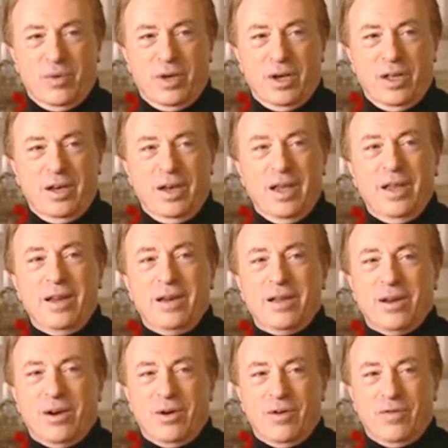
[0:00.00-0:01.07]
What do you need?
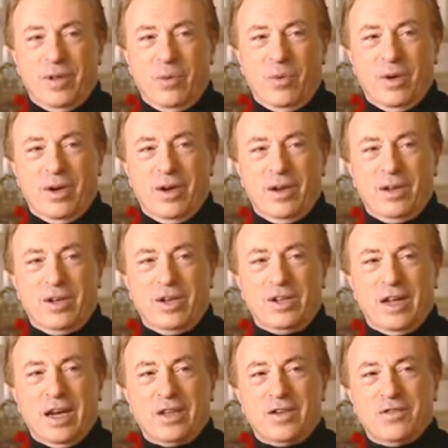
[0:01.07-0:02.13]
You know, if they wanted a
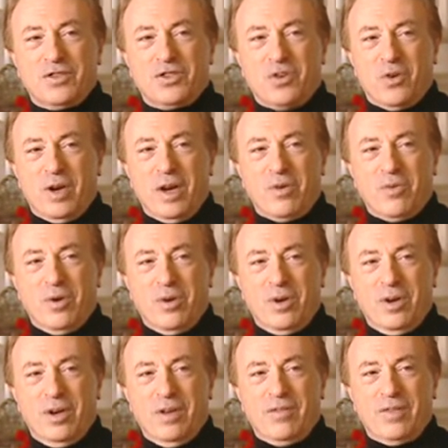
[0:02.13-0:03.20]
detective story, I
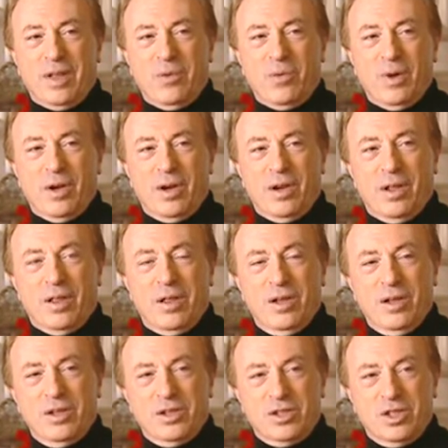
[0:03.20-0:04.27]
wrote it. If they wanted a
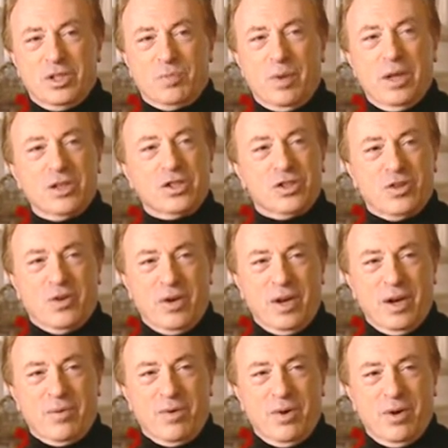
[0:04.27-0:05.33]
suspense
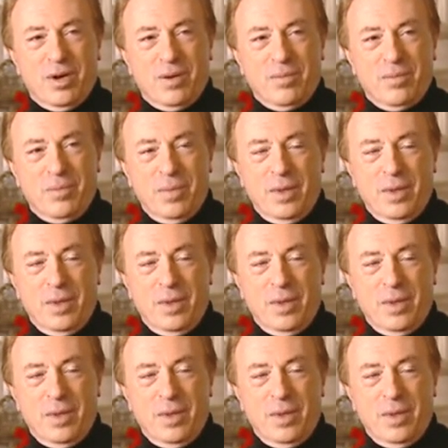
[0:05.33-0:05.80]
story, I wrote it.